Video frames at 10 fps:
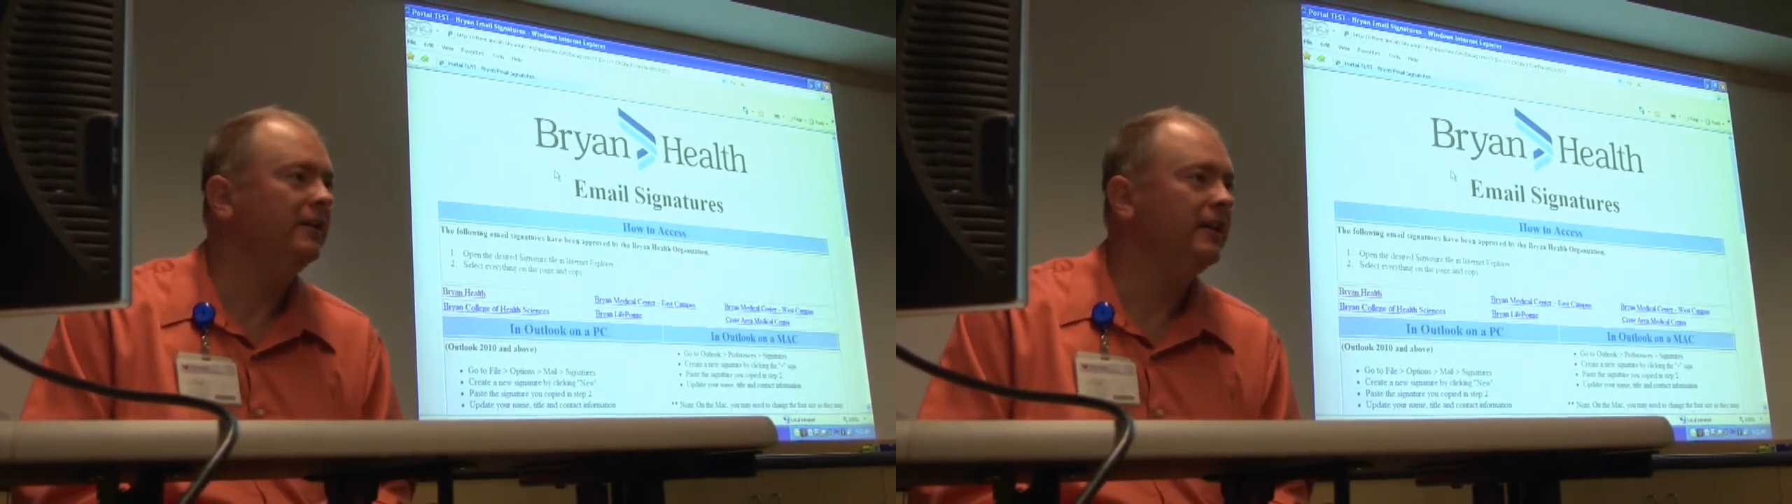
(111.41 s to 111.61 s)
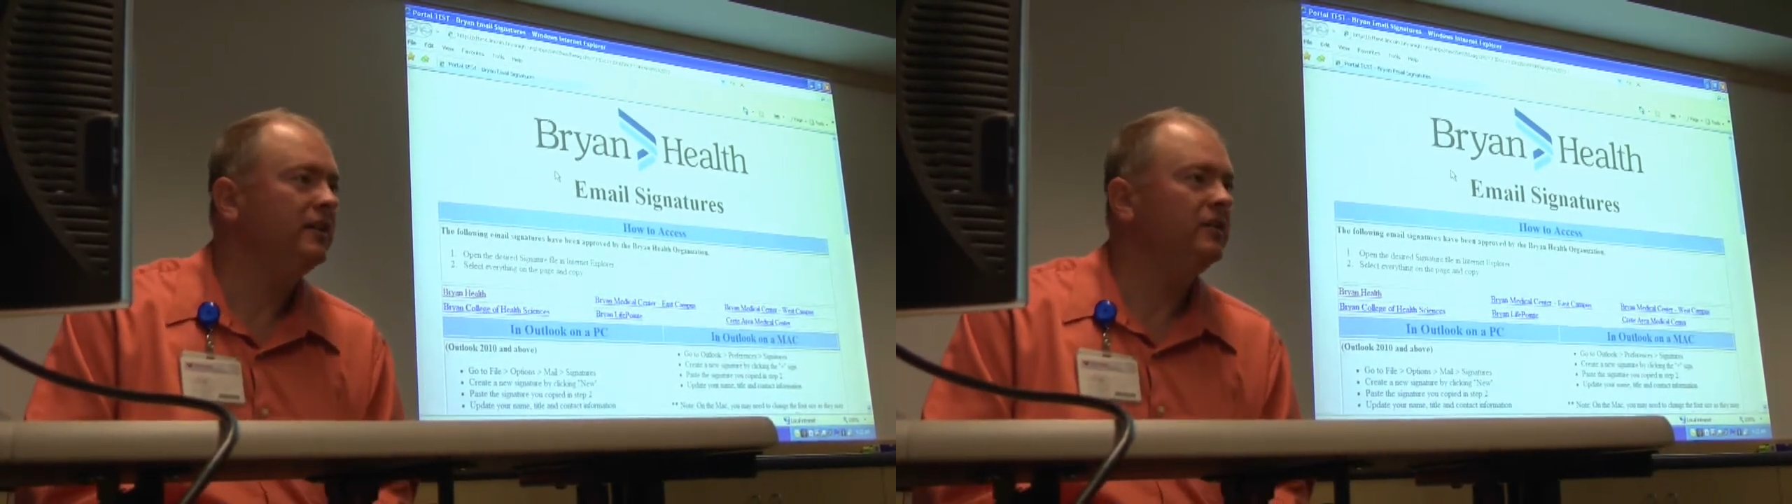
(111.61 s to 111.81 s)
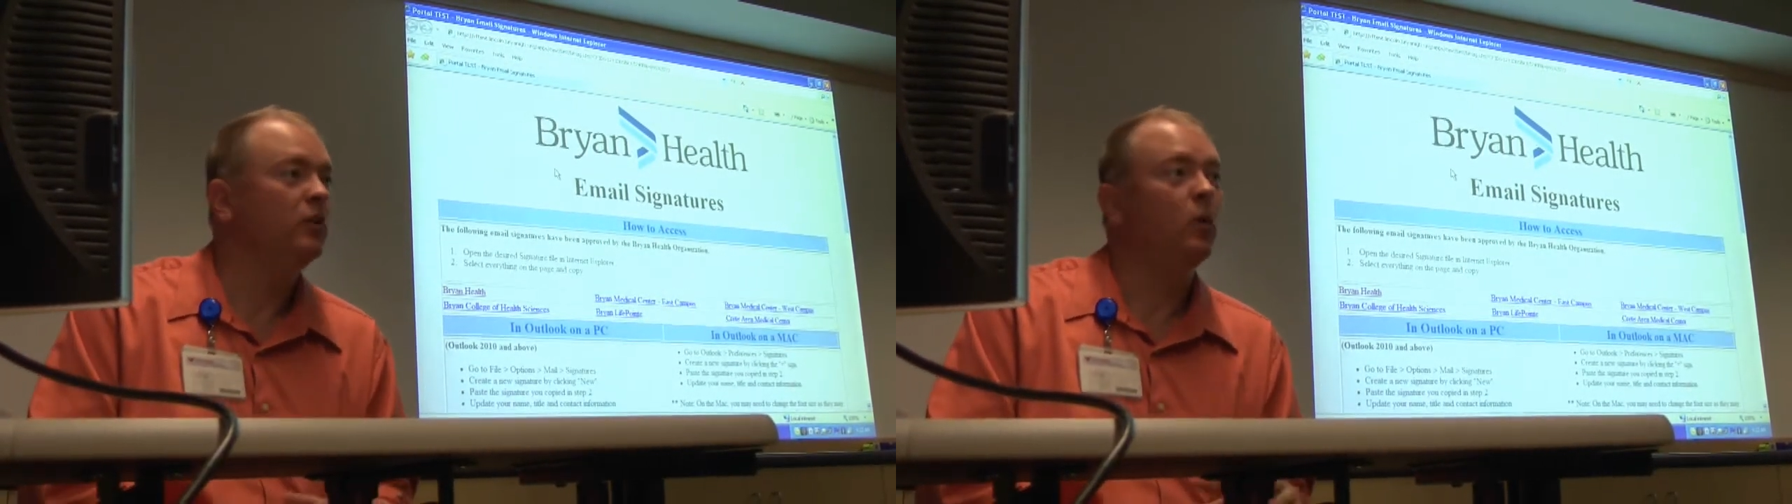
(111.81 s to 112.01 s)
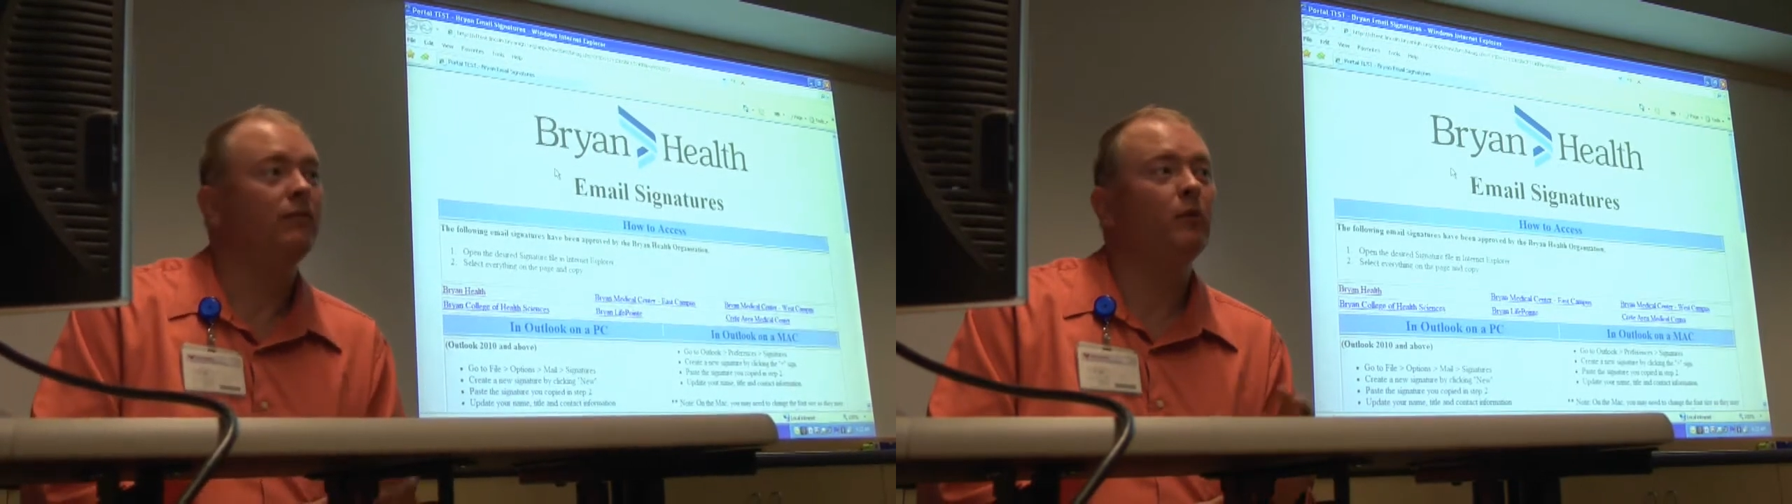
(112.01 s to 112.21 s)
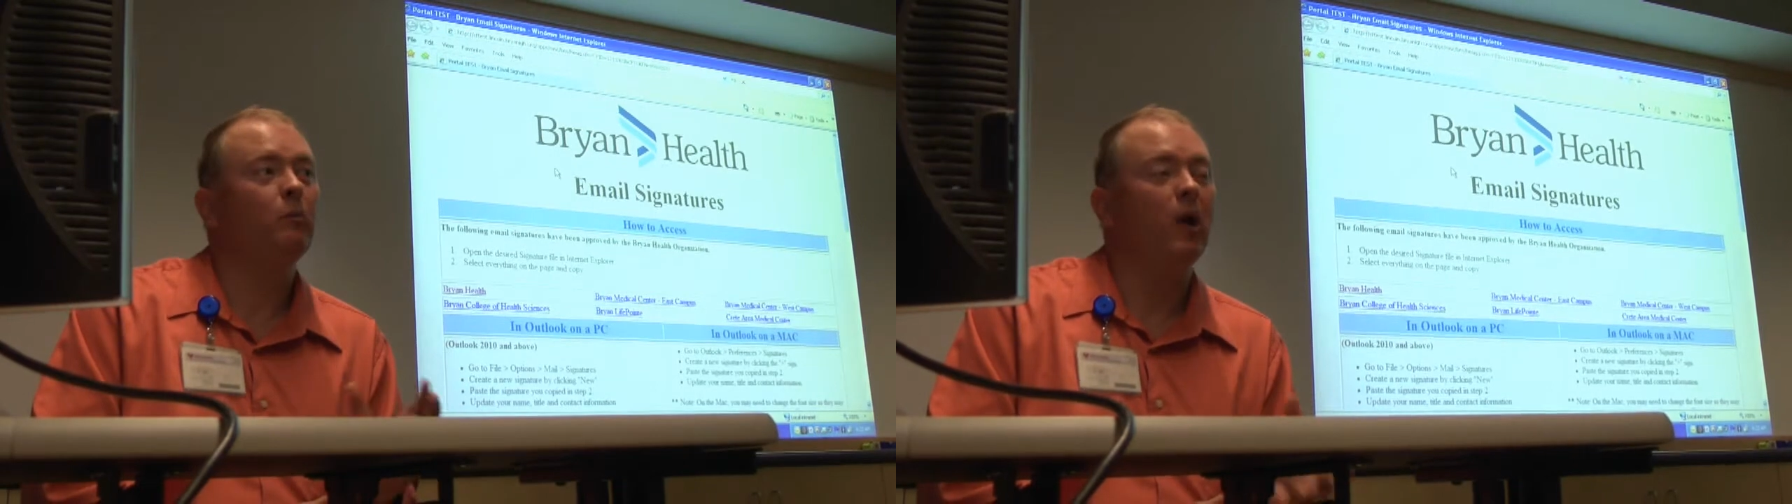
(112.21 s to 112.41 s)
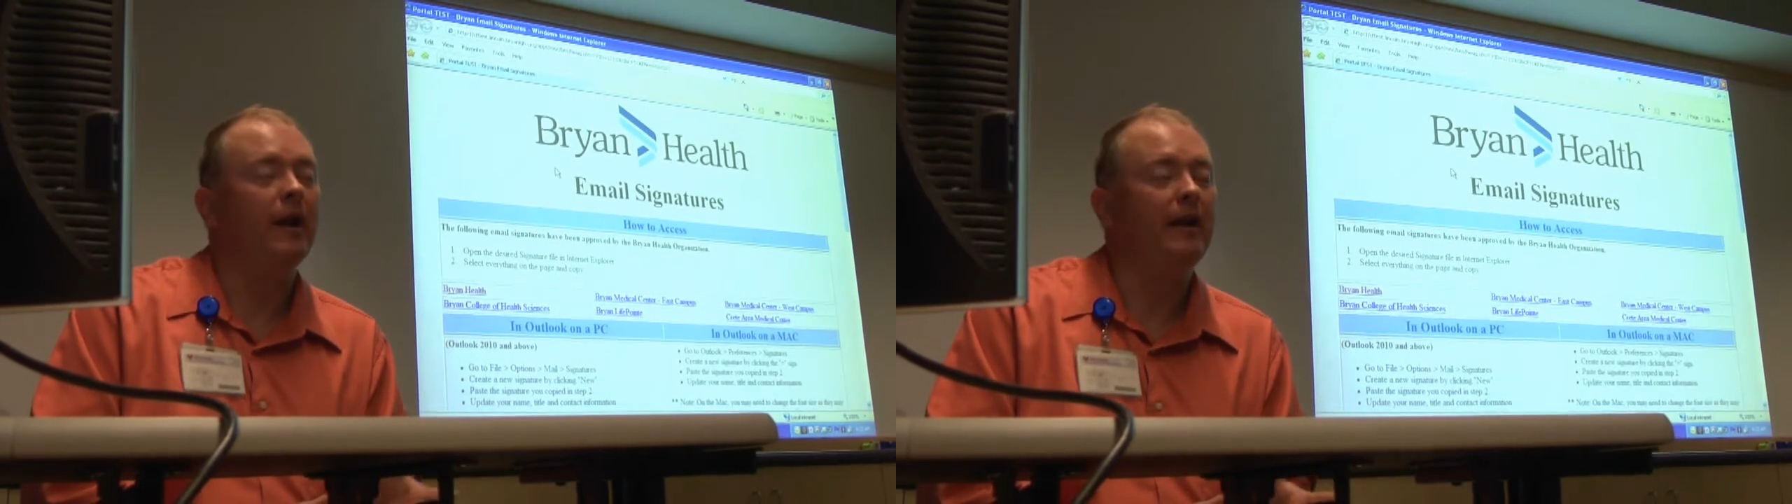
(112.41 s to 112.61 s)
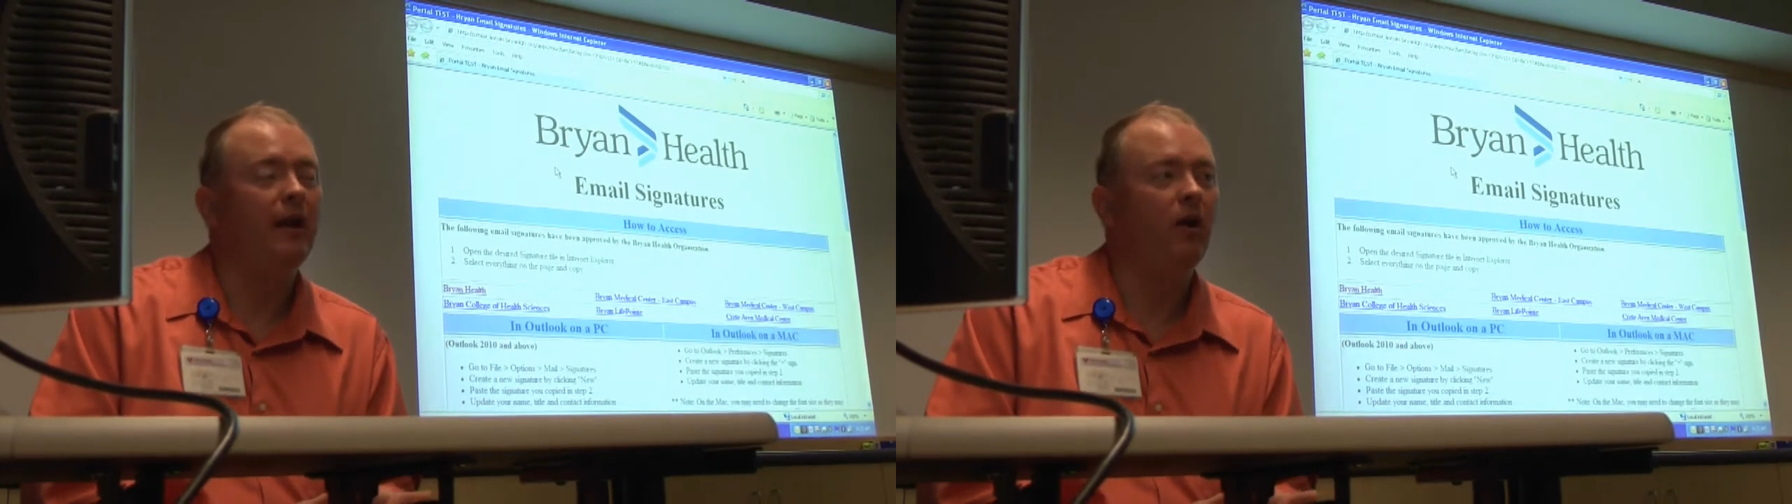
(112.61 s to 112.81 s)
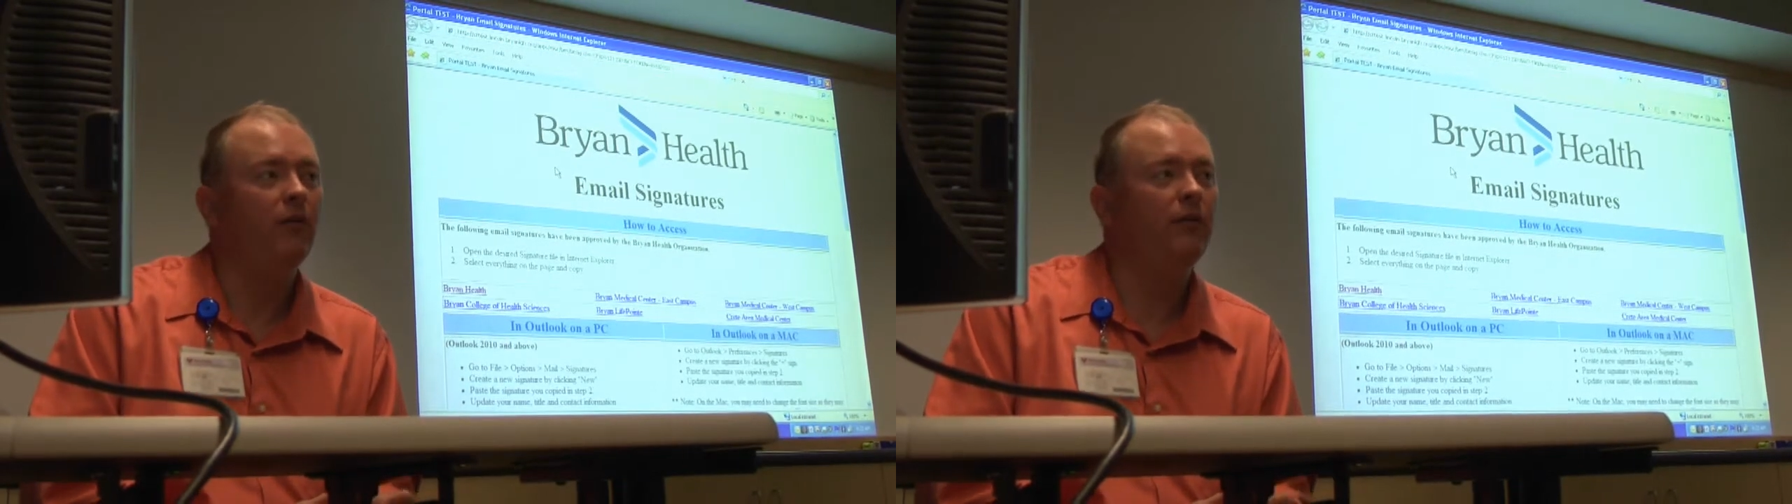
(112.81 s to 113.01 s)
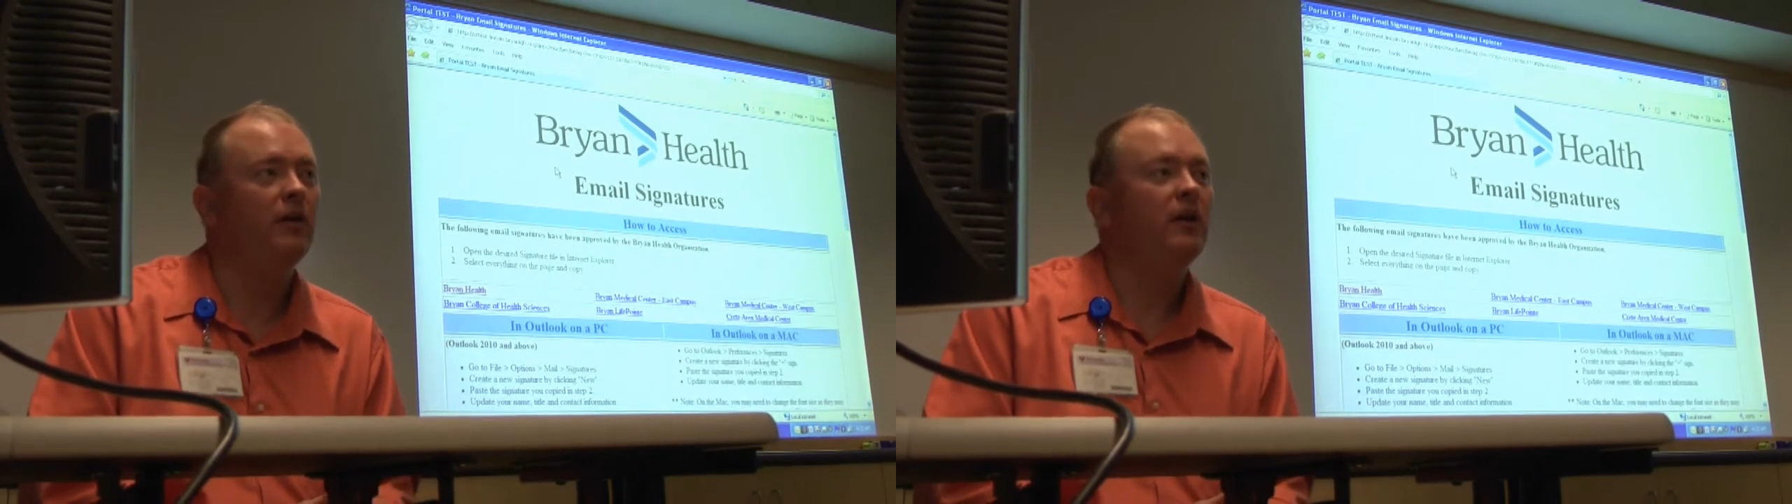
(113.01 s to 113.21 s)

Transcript: Do you work for Bryan Health?